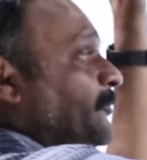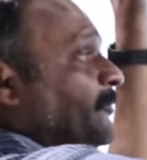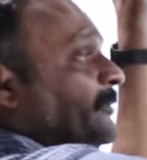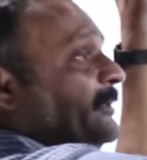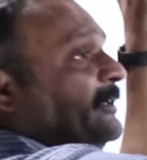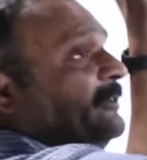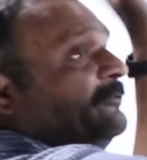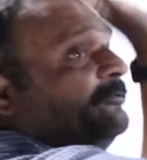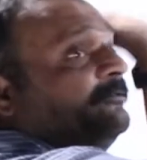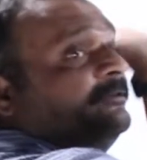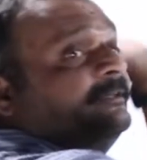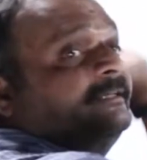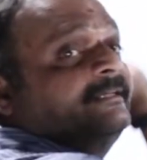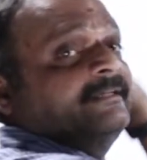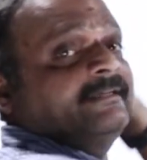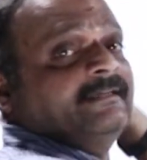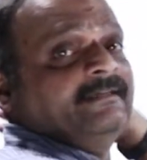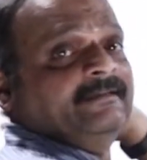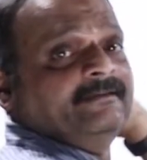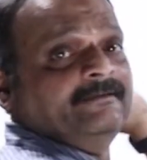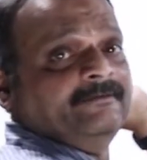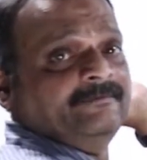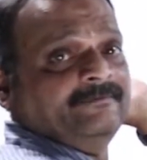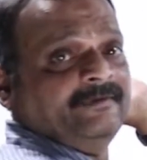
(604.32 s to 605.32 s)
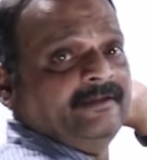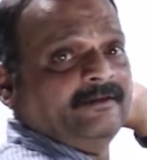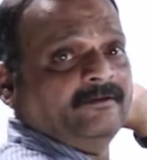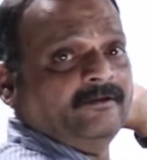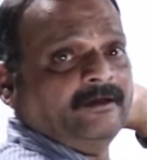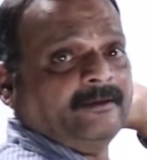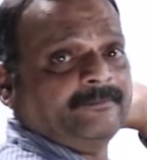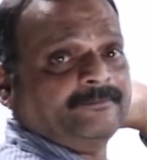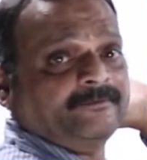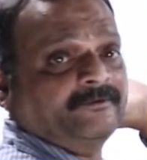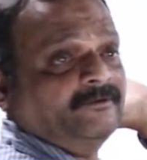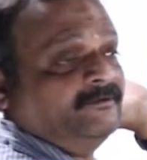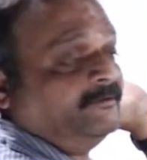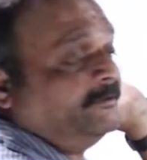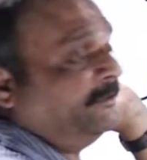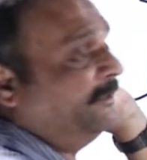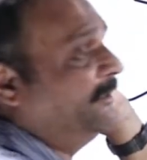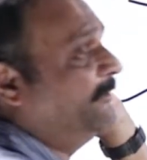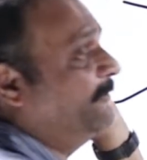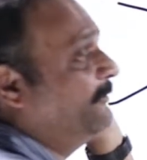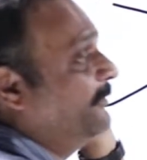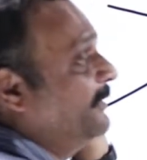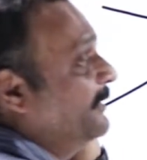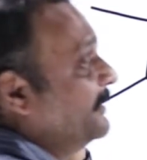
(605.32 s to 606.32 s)
to infinity. They go up to
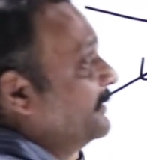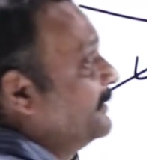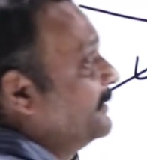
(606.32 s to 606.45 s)
infinity.